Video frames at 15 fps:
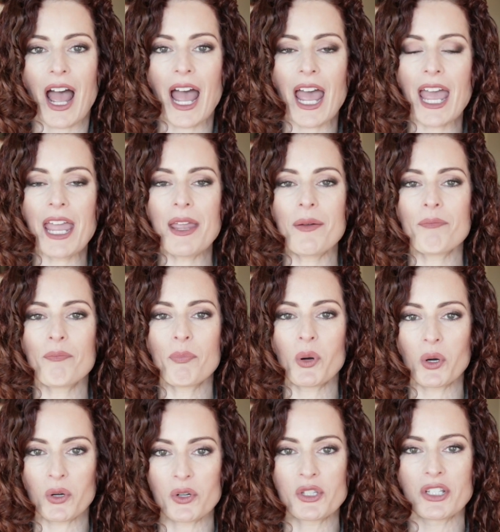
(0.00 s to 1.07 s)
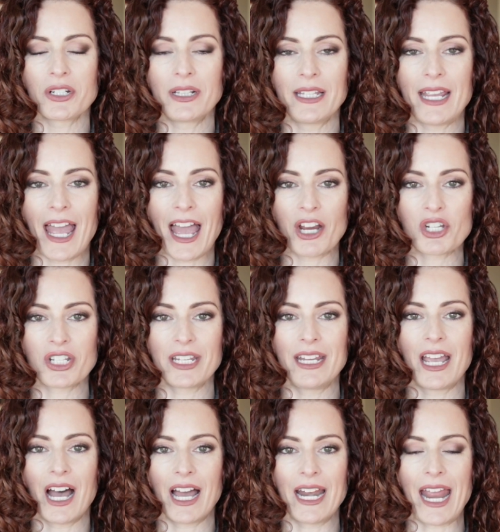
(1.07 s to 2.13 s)
I personally actually
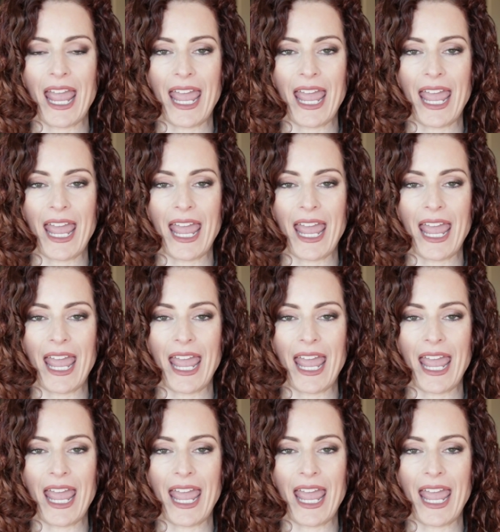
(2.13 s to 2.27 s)
got